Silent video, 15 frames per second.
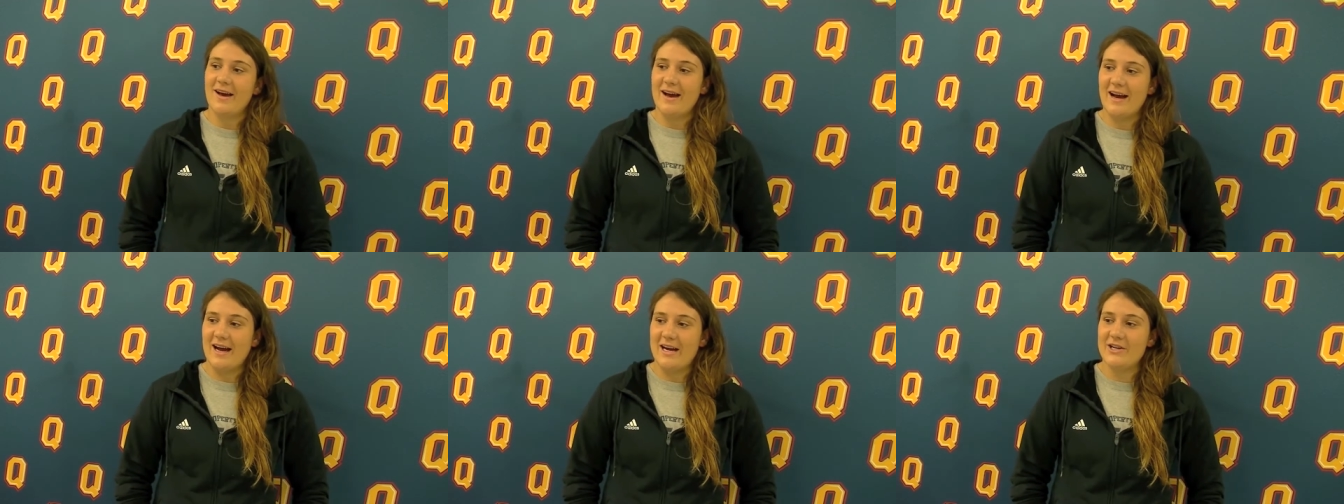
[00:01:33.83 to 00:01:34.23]

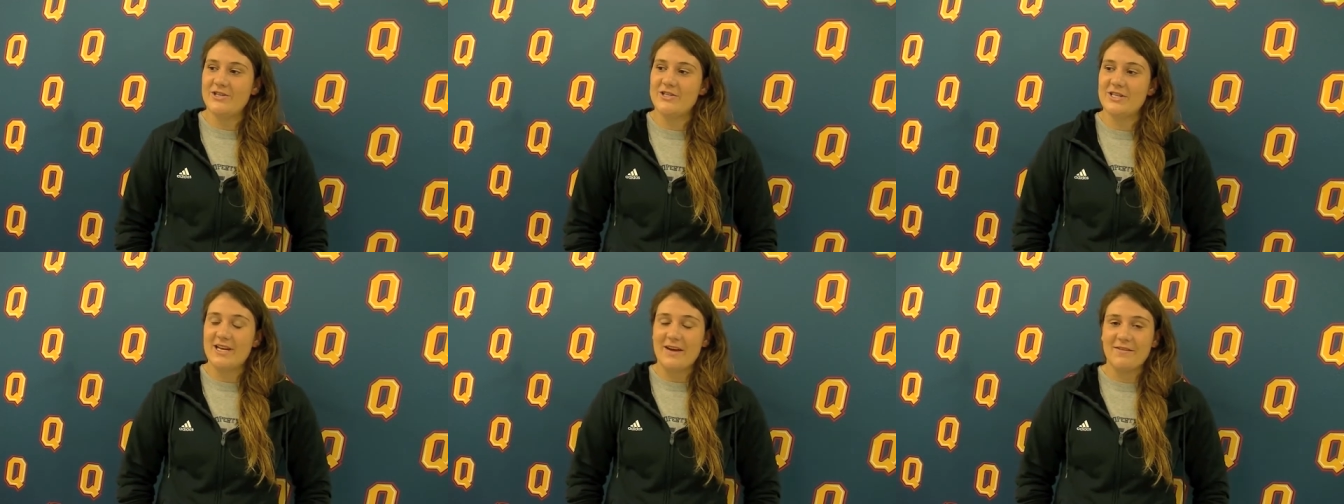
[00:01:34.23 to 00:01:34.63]
Uh,
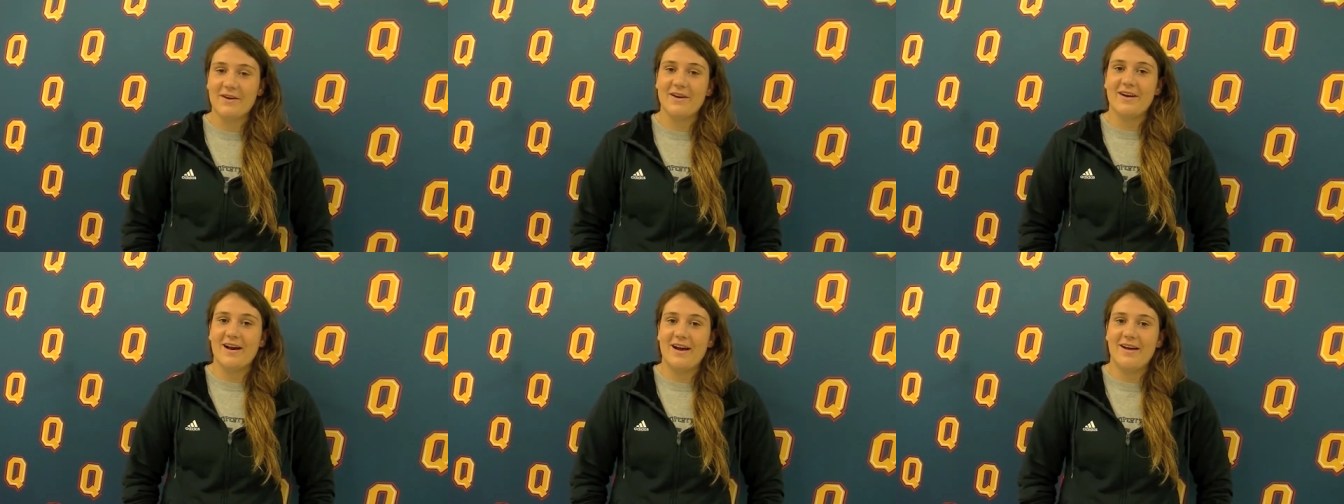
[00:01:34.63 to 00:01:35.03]
she
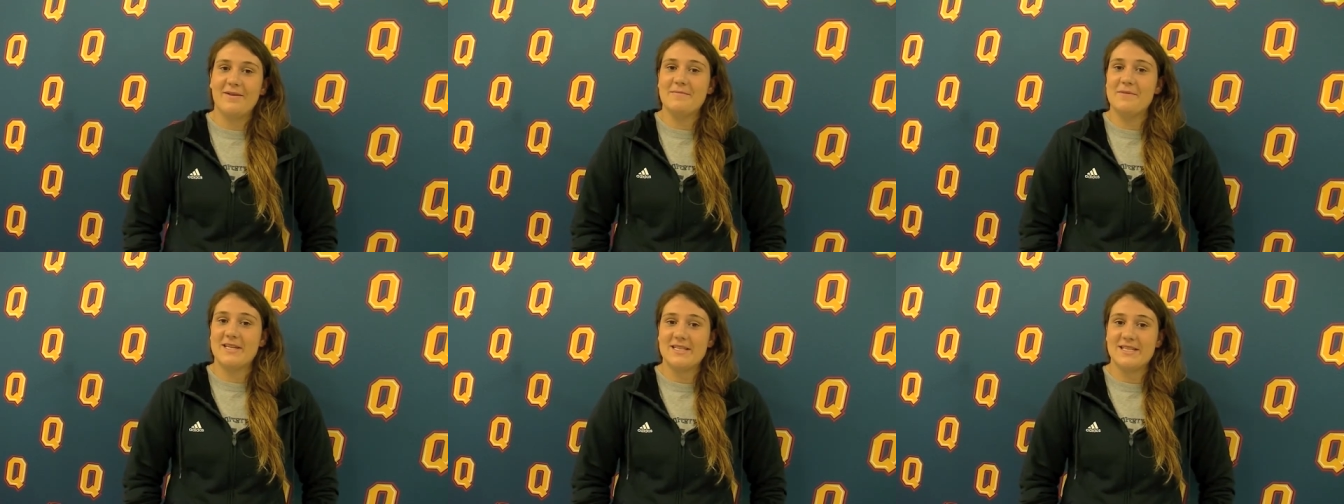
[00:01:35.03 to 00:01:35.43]
never
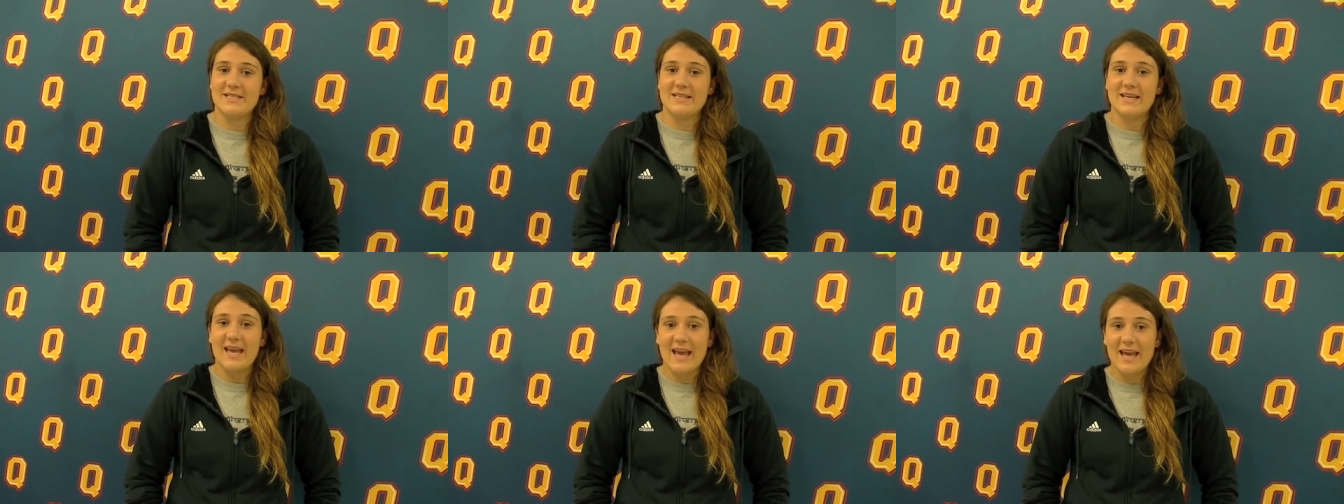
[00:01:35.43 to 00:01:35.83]
misses
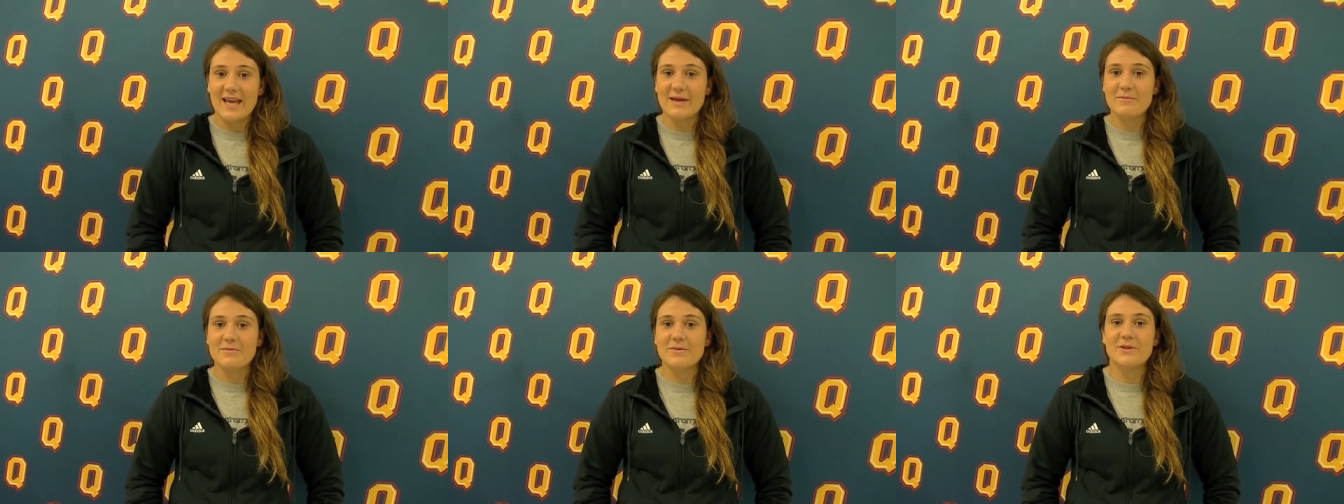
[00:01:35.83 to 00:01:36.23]
a
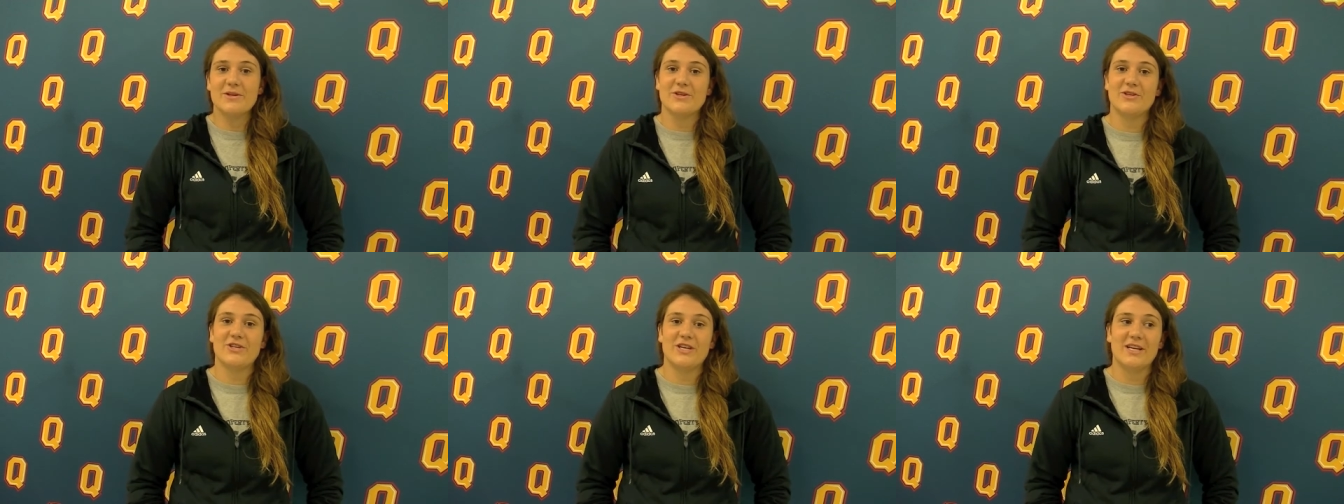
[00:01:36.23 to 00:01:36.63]
game.
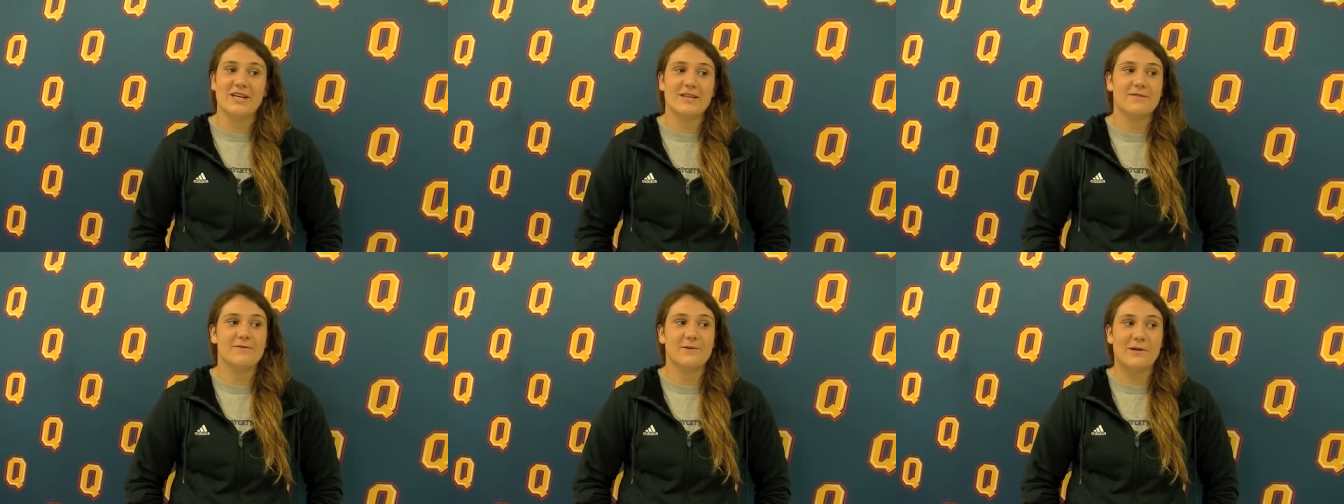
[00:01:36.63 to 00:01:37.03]

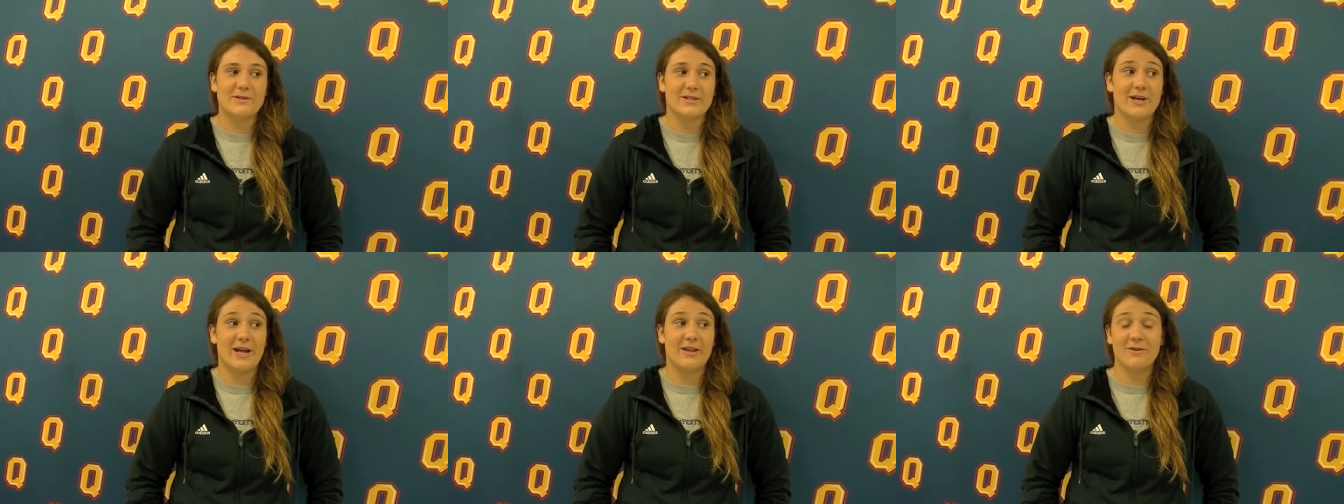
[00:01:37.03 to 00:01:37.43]
She's flown out
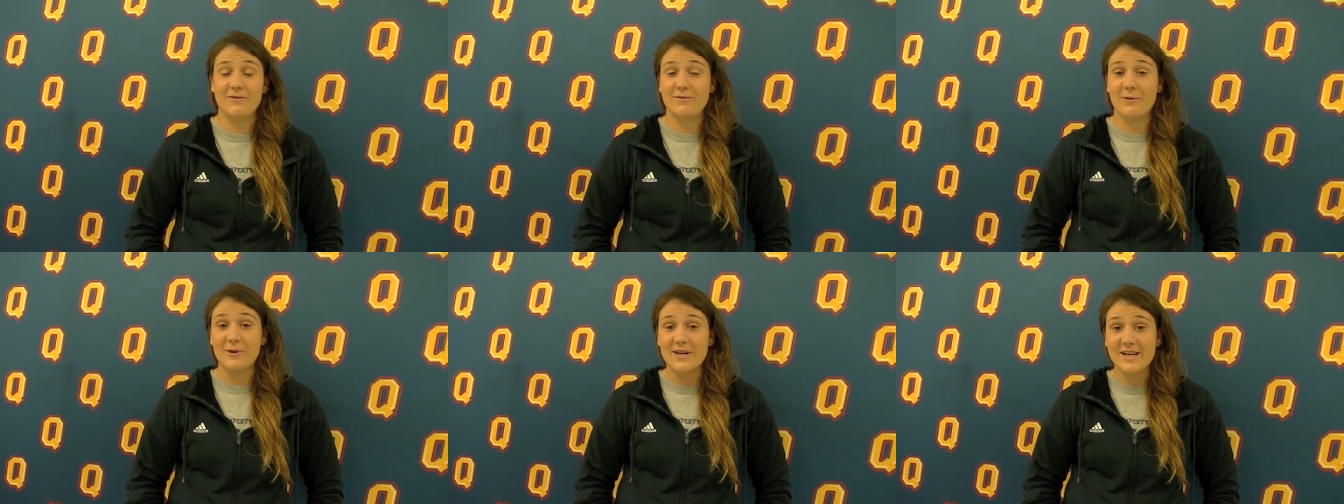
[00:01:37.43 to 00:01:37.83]
to
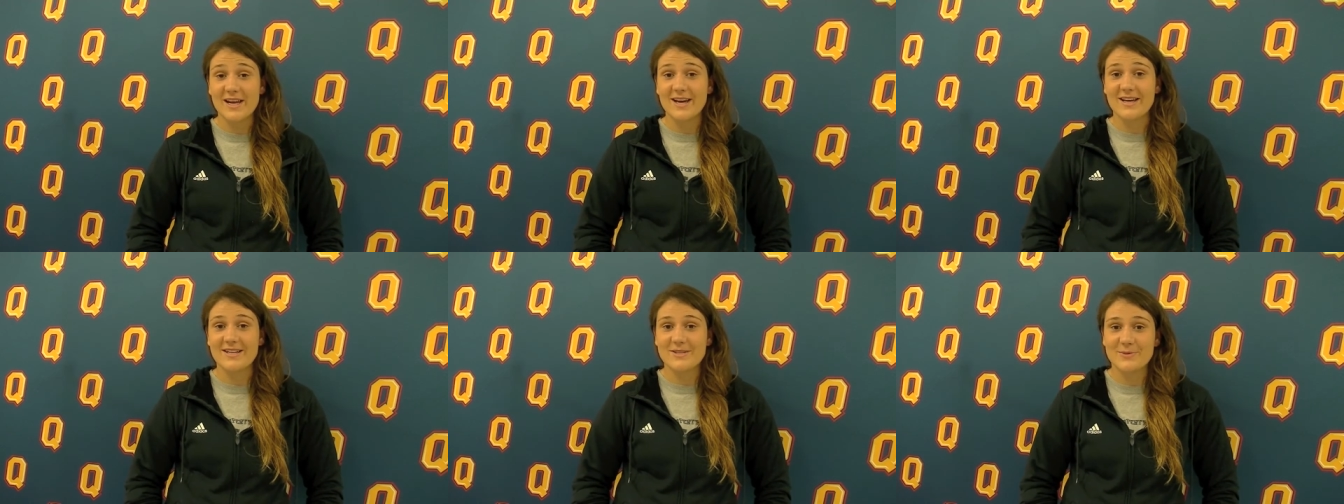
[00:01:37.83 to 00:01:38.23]

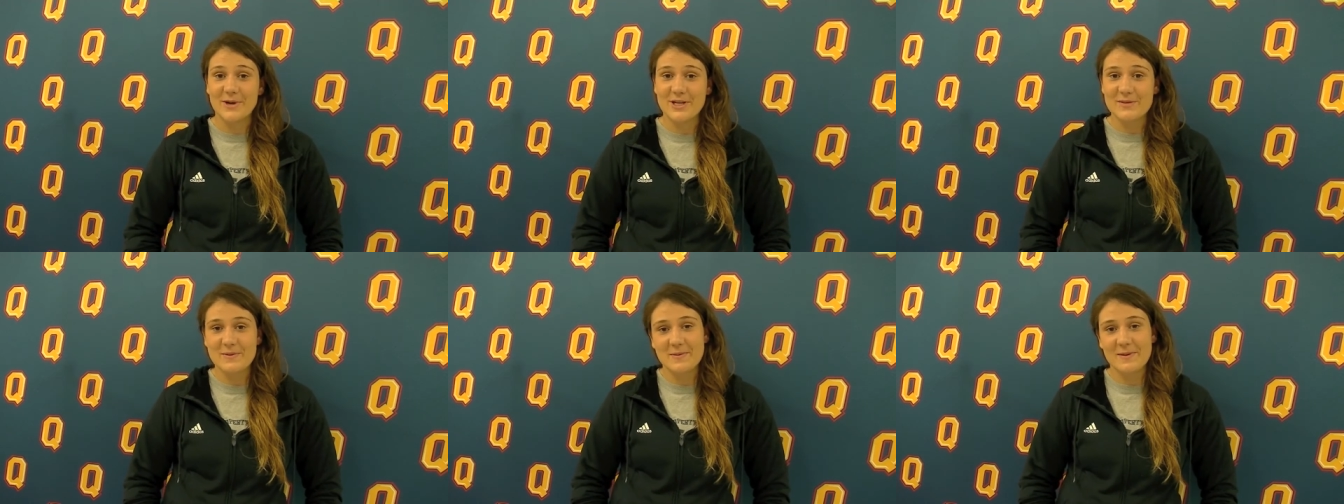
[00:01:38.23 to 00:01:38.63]
California to
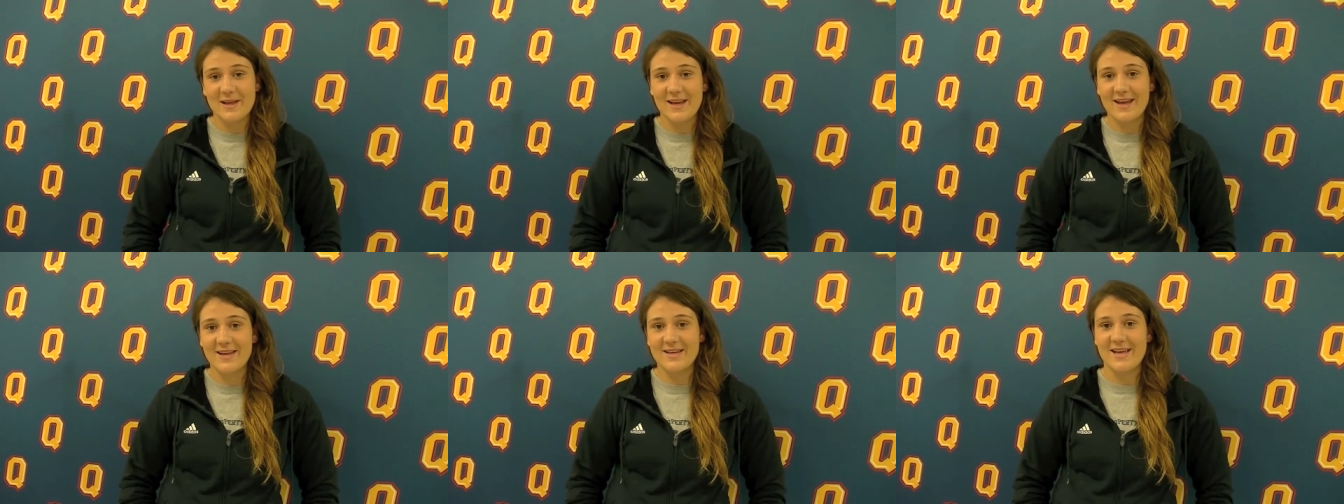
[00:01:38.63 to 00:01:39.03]
watch me
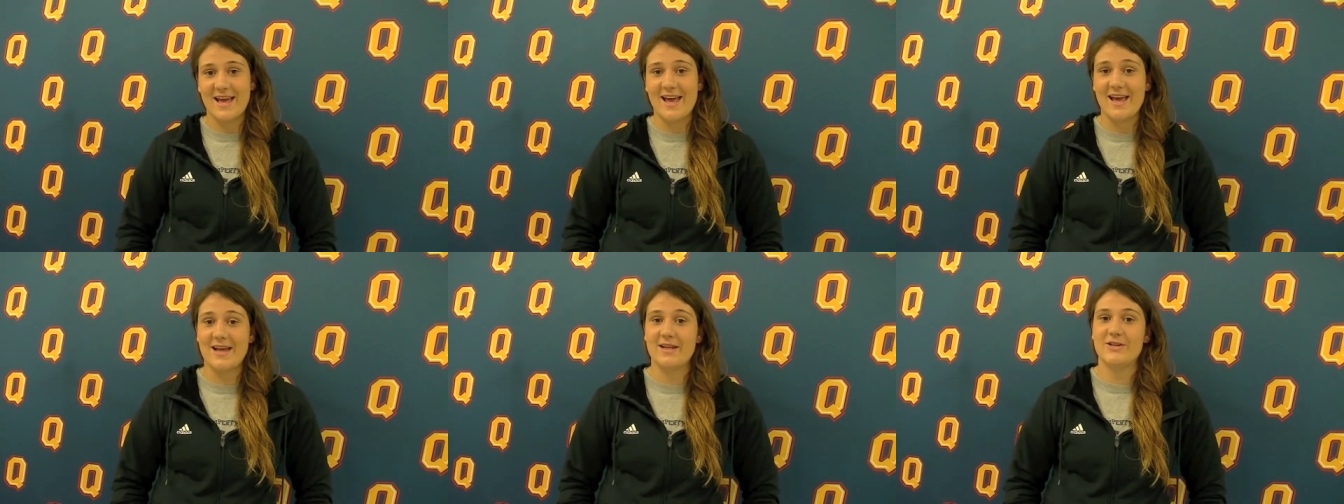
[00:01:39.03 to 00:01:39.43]
play,
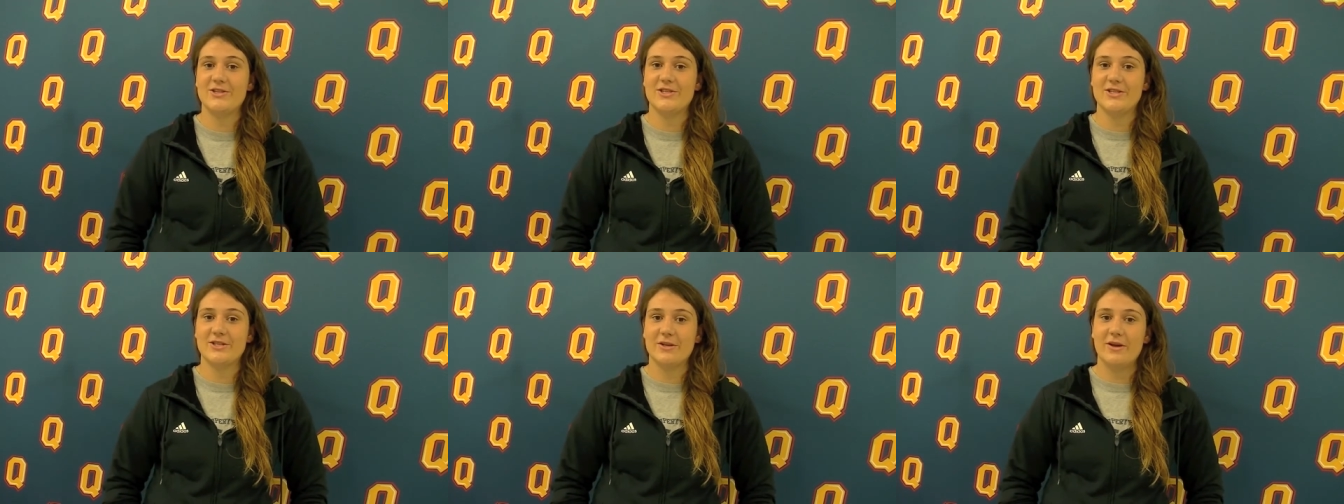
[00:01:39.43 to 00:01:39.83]
and
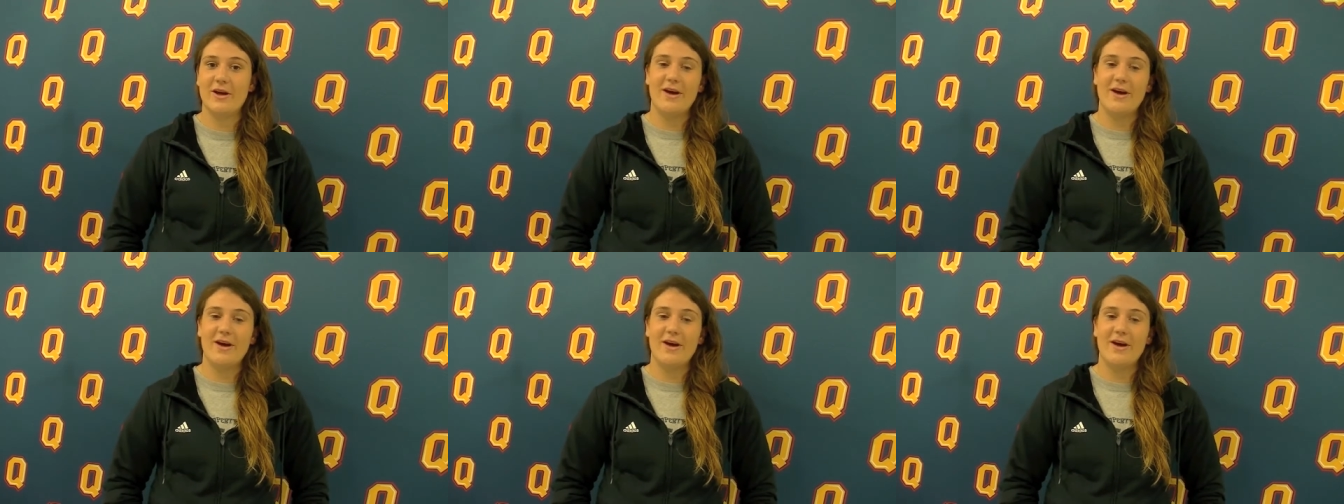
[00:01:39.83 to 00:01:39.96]
she's